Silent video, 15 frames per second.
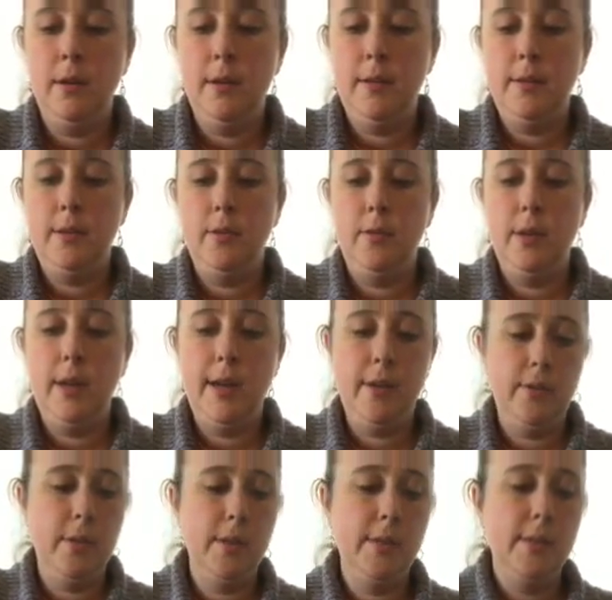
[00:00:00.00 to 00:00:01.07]
And so now
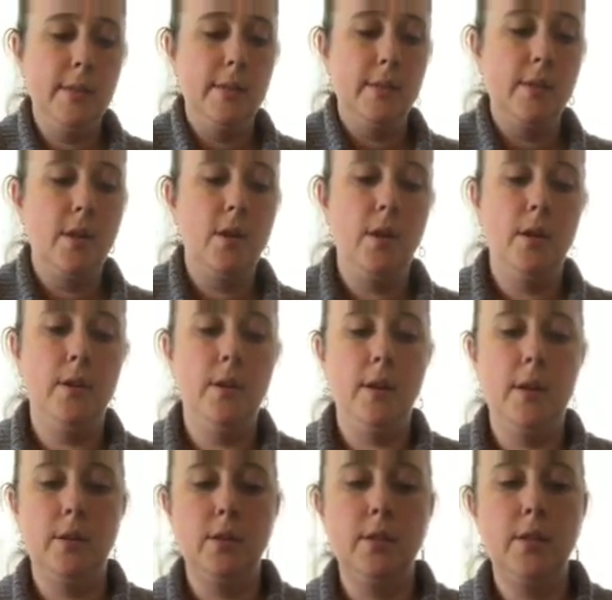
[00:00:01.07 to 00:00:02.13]
this is called
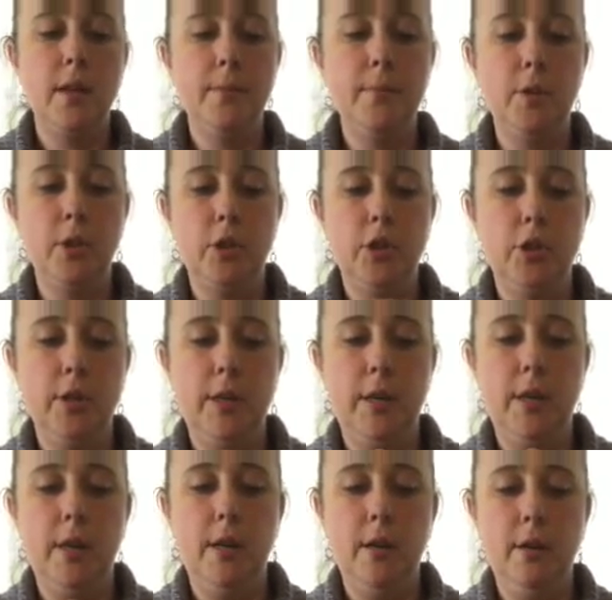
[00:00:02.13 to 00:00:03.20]
our summer
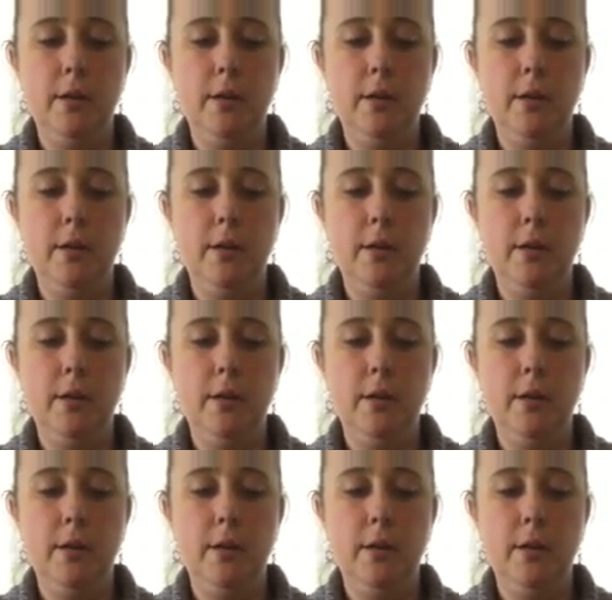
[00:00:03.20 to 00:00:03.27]
tree.